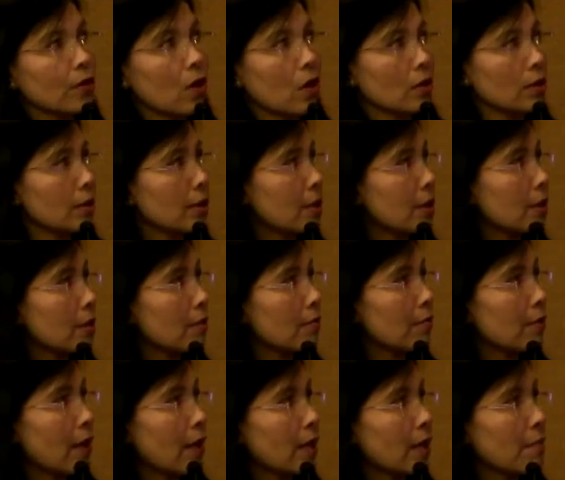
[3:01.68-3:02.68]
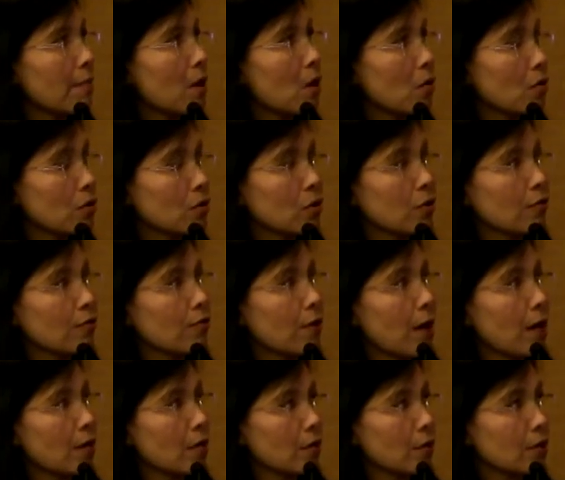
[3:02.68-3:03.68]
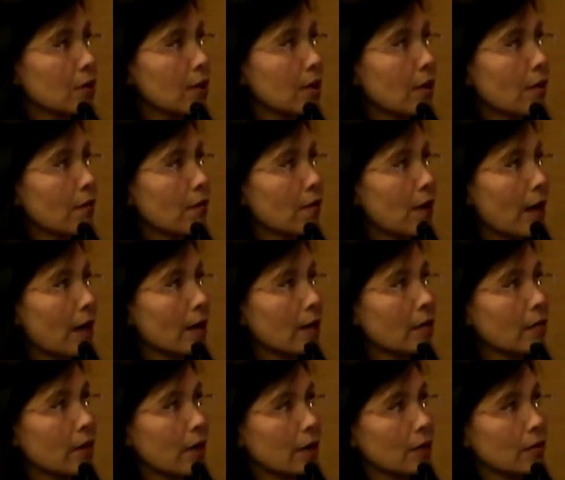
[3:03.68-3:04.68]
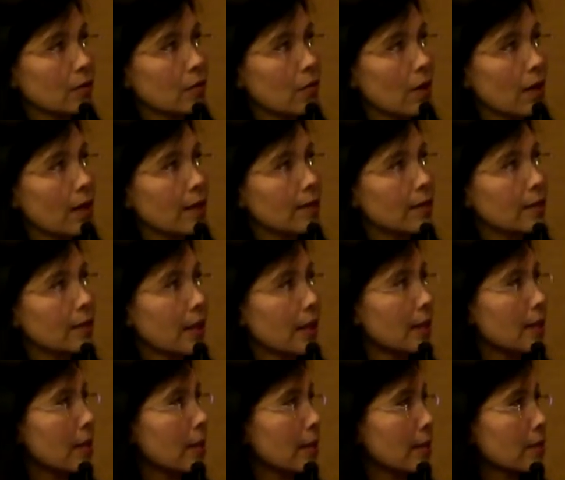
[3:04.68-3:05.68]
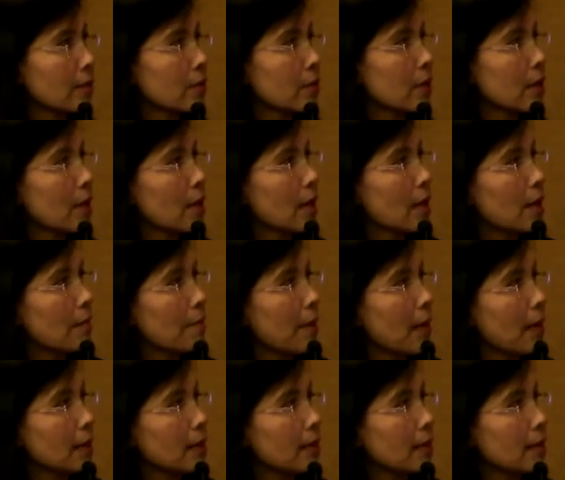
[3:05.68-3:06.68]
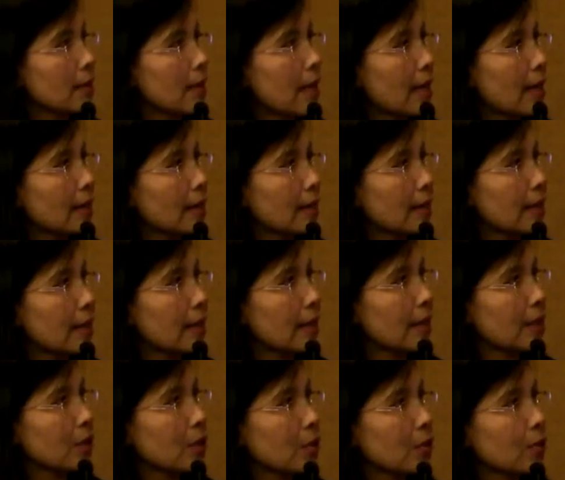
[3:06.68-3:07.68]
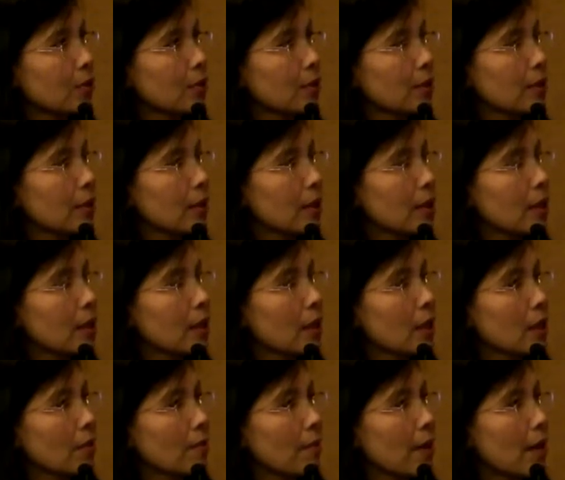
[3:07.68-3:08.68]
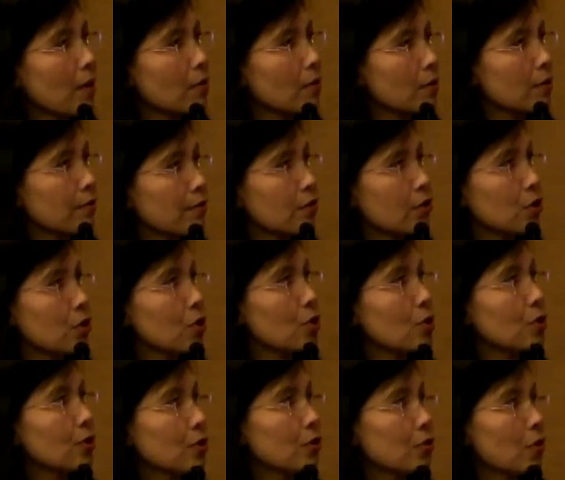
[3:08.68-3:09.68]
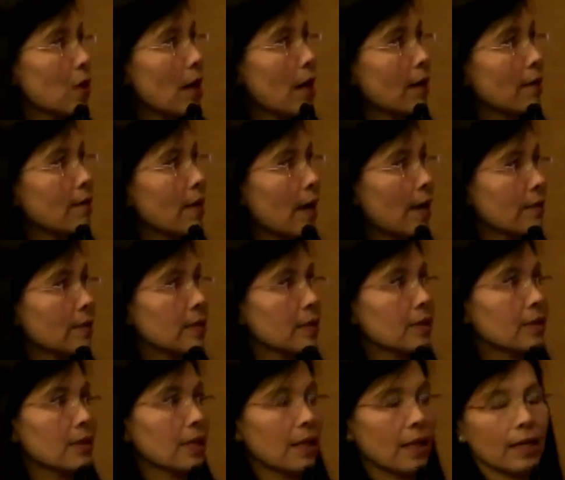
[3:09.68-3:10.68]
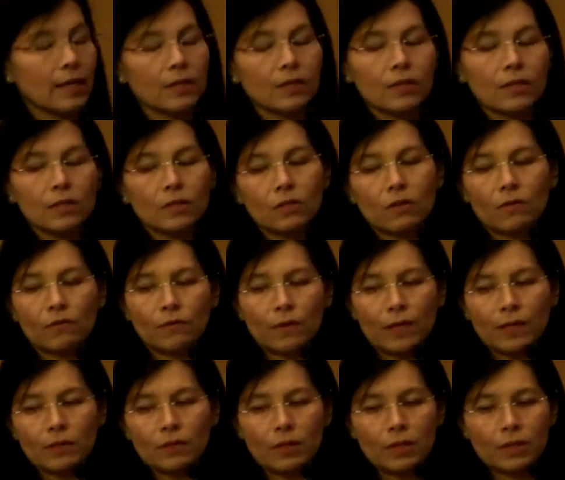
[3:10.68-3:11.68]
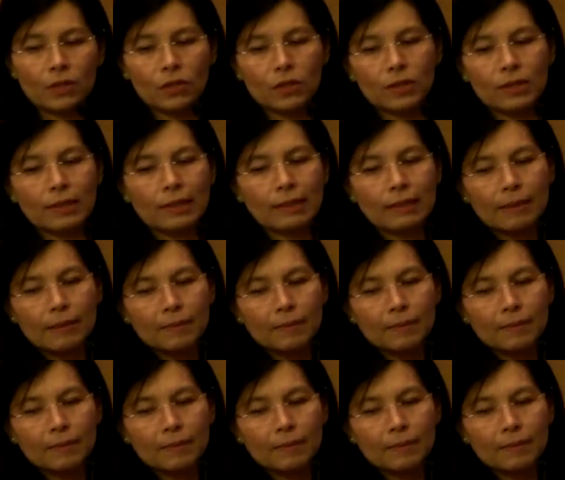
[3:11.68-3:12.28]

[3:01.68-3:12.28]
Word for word: cognitive and emotional functioning that characterize addicts, particularly including the compulsive use drug that is the essence of addiction.